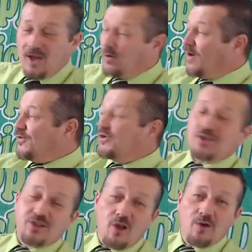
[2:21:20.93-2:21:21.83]
well, if you're the
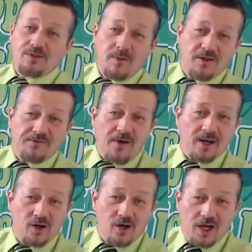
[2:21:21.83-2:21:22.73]
slowest
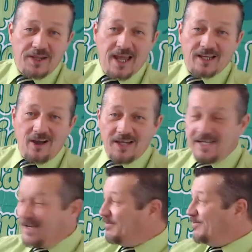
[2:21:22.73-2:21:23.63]
motherfucker on that
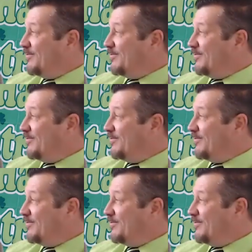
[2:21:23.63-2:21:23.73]
goddamn